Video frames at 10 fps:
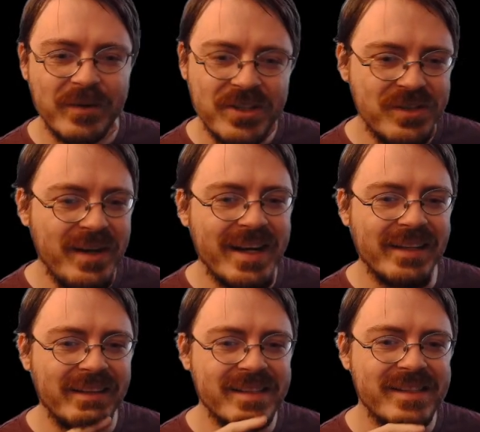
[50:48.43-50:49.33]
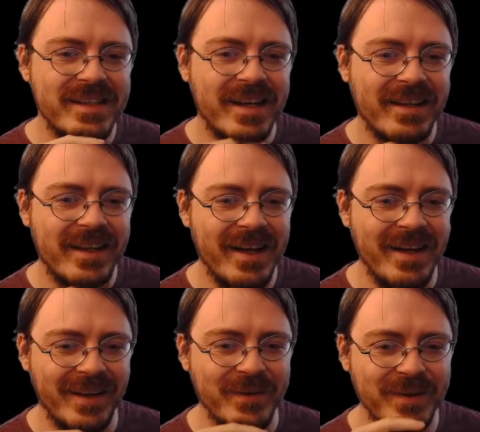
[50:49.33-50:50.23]
Which is great. That's exactly
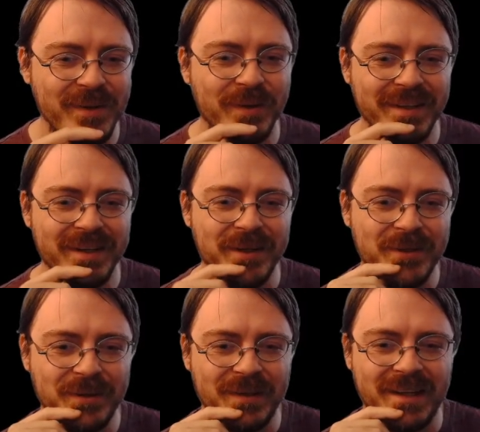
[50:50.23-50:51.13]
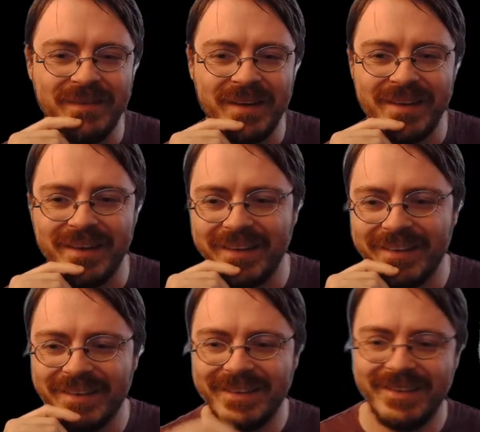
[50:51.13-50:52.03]
how you want to go through life, I think.